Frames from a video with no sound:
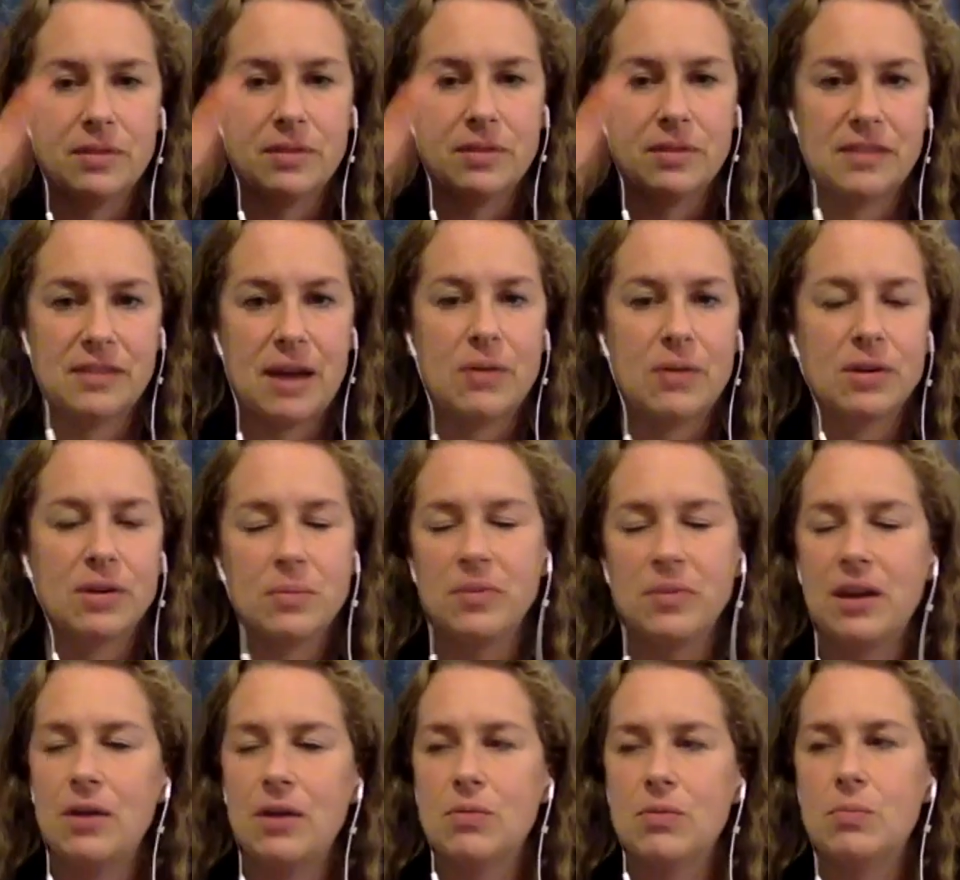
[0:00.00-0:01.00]
the sound comes
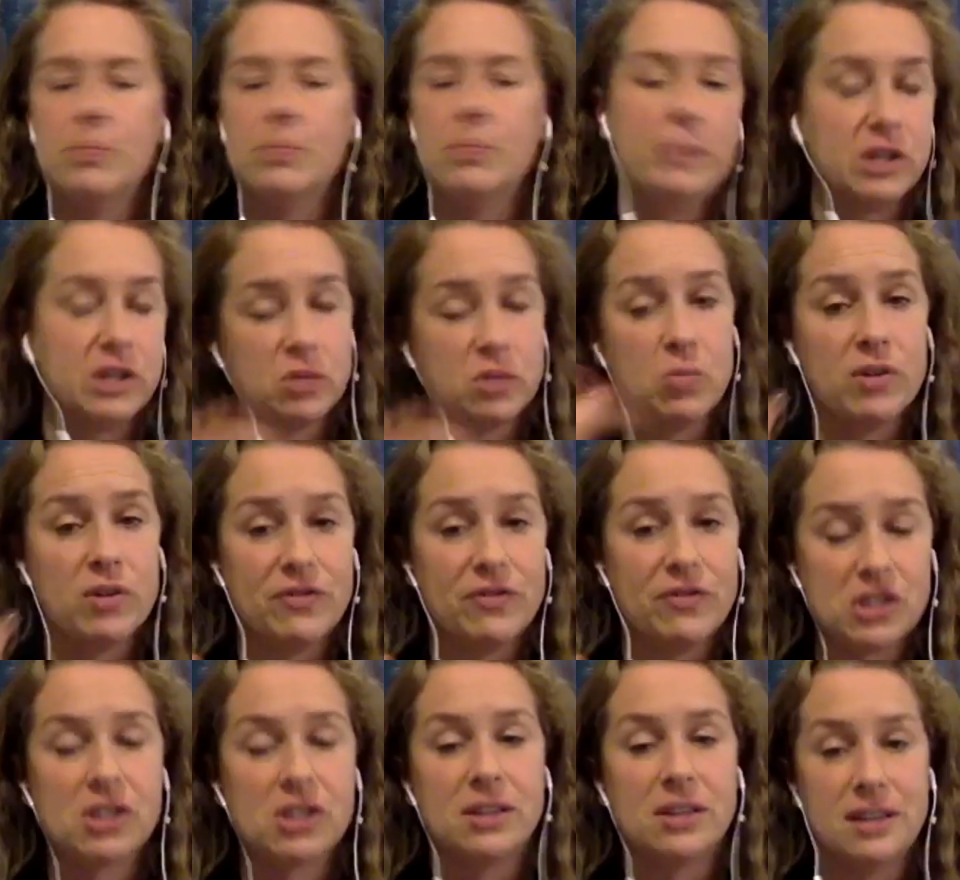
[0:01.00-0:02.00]
out much more
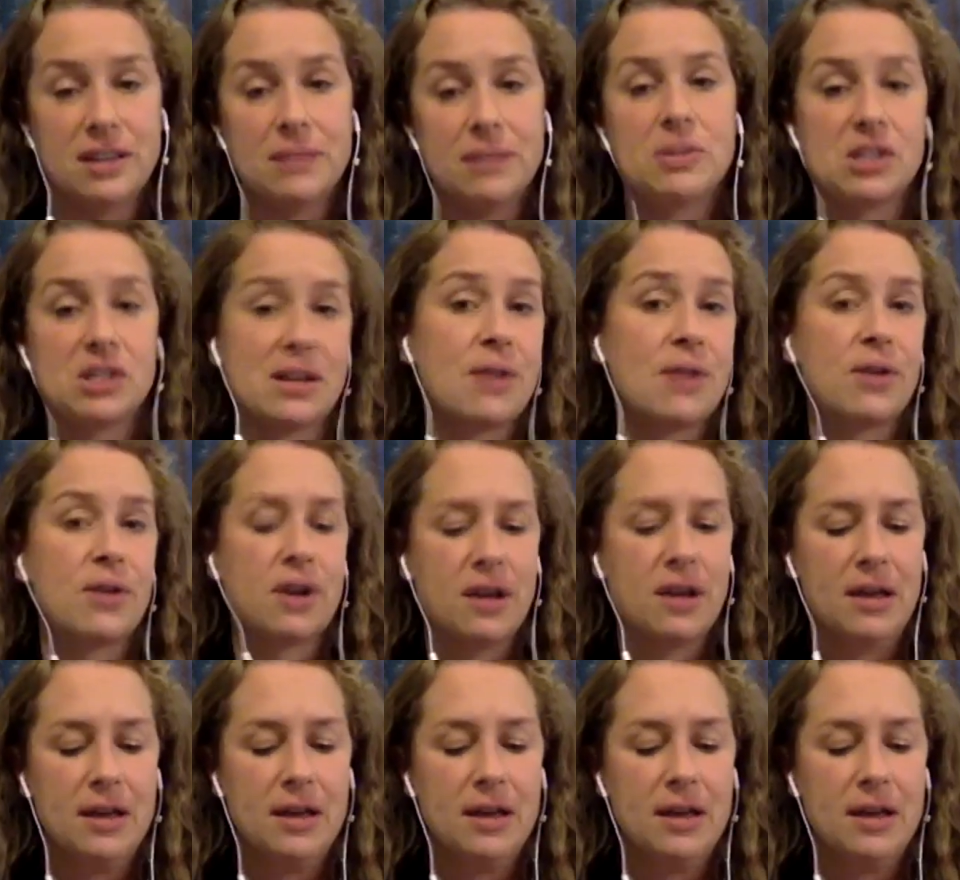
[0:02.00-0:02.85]
efficiently and much louder.